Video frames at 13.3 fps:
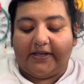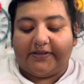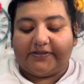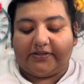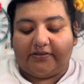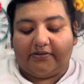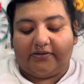
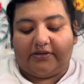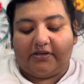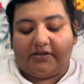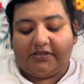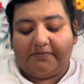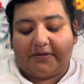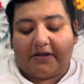So
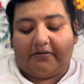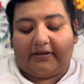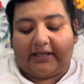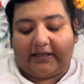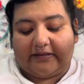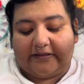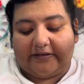there's about
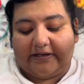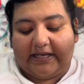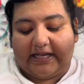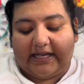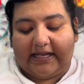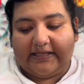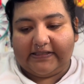like
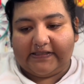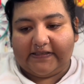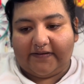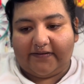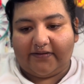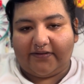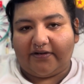38,
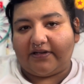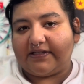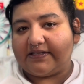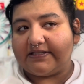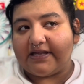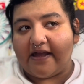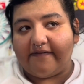
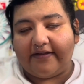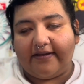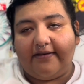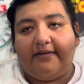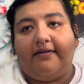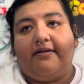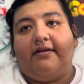
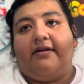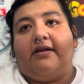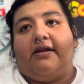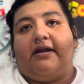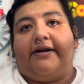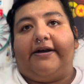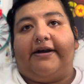37
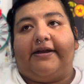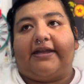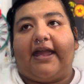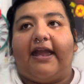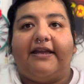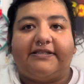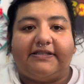
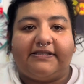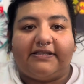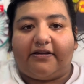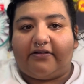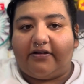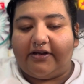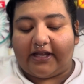cases that
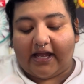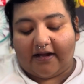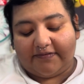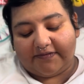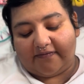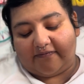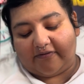are
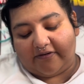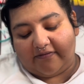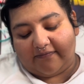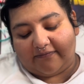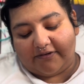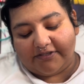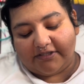unaccounted for,
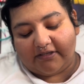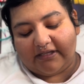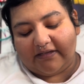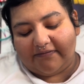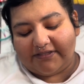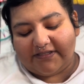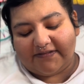unfortunately,
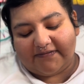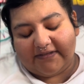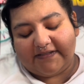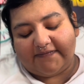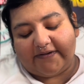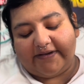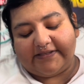which is
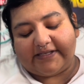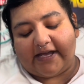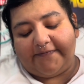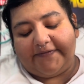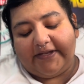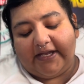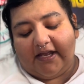it's very sad.
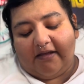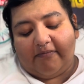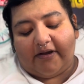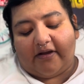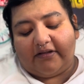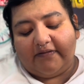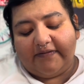But
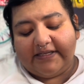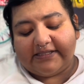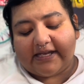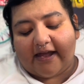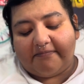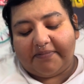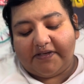all of these
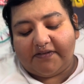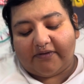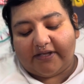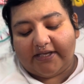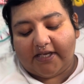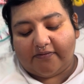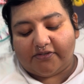happened while
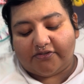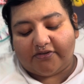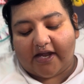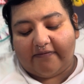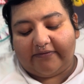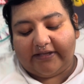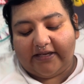he was
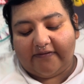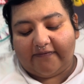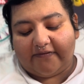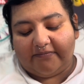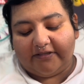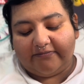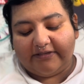traveling
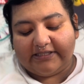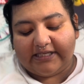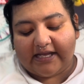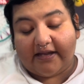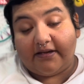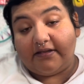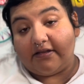from
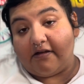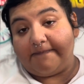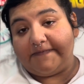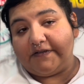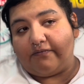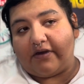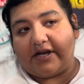Louisiana up
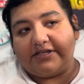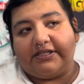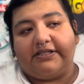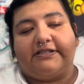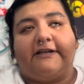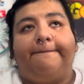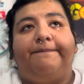to
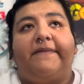Washington.